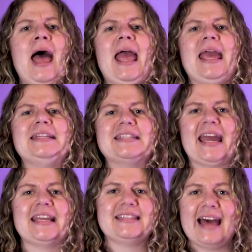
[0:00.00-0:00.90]
It
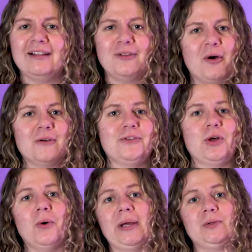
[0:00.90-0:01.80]
takes that long for the
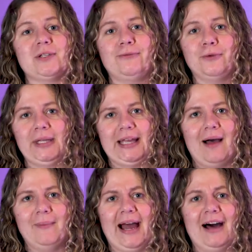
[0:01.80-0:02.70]
oil to fully
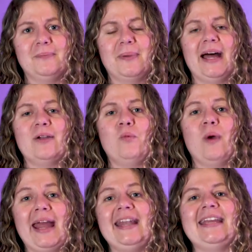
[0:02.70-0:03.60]
come out. But
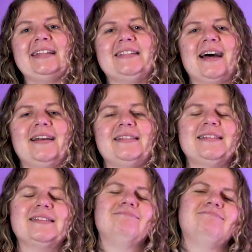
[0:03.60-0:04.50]
when it
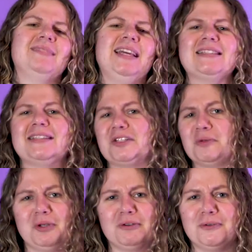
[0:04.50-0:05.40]
does, it's such a
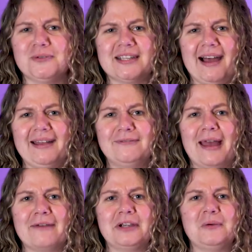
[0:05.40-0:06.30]
beautiful sight for
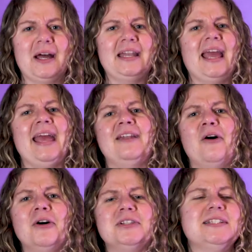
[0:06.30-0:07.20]
everyone and
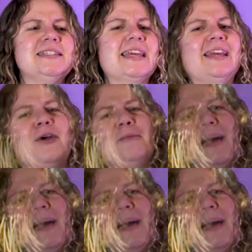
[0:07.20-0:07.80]
otters can go